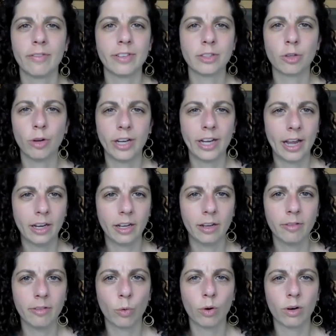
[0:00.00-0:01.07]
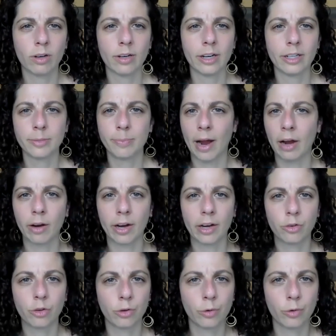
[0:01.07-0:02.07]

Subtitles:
as creative or aspiring to